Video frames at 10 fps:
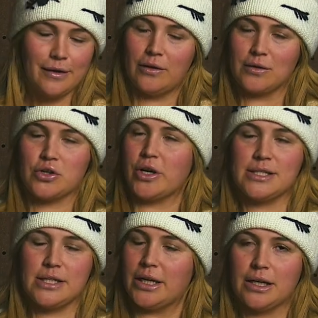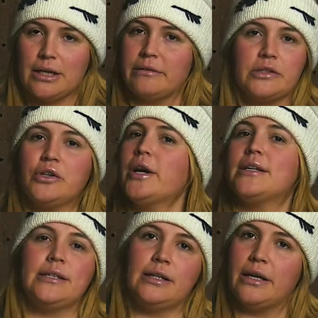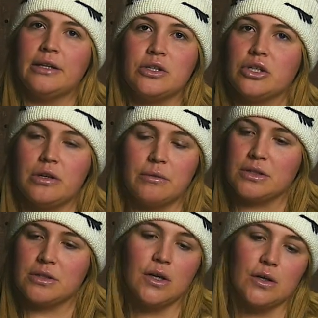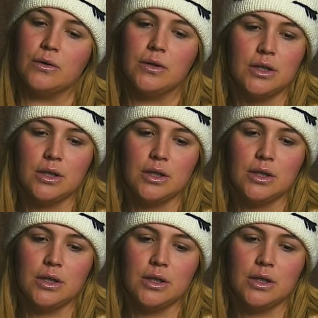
It was mm-hmm. crazy. It was crazy. The industry was so